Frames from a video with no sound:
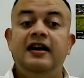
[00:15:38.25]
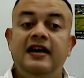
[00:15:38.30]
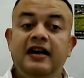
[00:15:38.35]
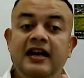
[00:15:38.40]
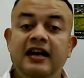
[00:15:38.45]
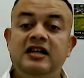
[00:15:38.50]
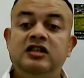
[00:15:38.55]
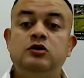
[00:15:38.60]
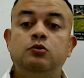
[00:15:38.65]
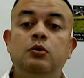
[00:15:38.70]

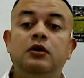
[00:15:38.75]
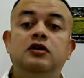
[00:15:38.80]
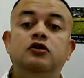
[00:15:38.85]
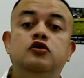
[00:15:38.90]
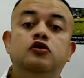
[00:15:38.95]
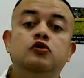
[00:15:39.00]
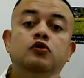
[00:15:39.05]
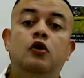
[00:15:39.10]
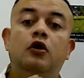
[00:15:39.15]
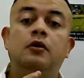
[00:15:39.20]
each
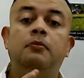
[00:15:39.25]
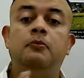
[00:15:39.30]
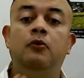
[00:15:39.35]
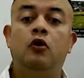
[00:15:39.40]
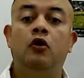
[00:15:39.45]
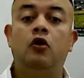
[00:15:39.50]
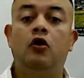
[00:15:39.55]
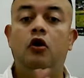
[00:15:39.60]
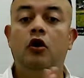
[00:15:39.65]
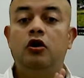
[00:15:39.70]
with two or
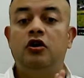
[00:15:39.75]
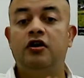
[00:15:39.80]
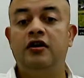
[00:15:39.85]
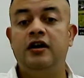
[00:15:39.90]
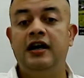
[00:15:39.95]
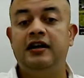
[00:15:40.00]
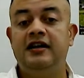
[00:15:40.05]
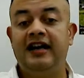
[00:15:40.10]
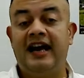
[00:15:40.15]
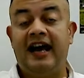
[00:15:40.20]
more
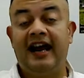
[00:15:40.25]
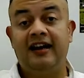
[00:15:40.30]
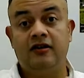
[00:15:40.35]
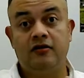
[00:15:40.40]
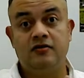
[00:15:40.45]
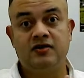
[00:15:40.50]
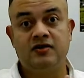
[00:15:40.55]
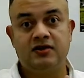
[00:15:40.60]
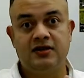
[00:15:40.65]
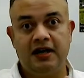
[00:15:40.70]
alternate
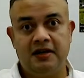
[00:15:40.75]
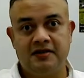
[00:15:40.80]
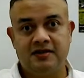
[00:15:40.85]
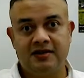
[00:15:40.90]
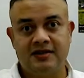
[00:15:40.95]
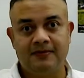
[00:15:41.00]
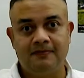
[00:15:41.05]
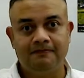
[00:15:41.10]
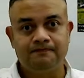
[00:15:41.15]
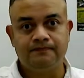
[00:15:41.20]
character
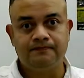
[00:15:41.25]
states